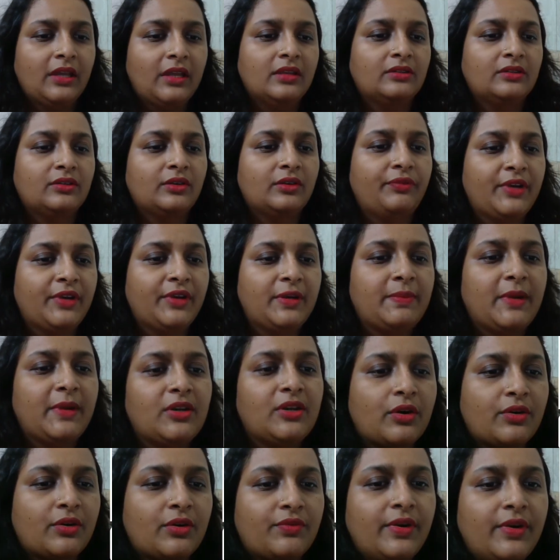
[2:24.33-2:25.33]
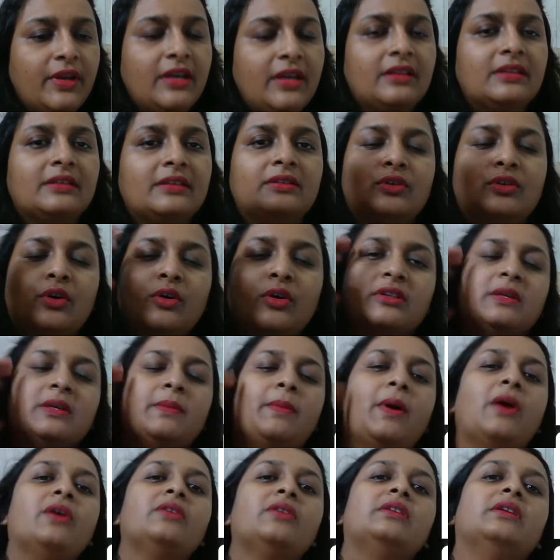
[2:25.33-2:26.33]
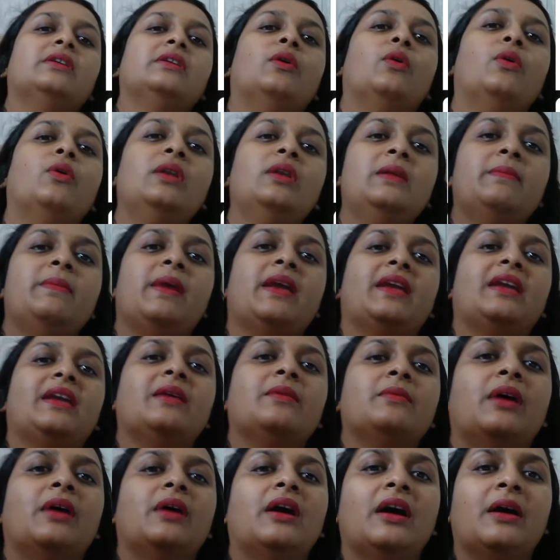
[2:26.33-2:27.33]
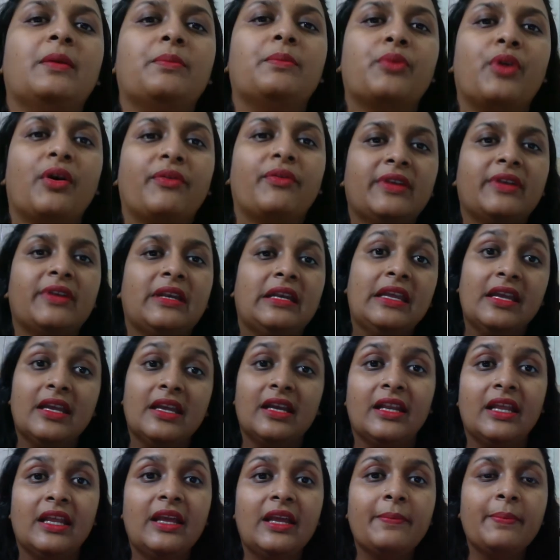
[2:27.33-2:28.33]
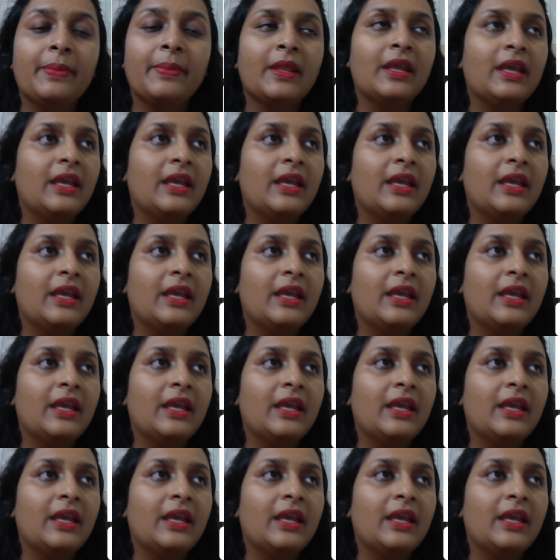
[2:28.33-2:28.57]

So Friedman doctrine talks about only making profit legally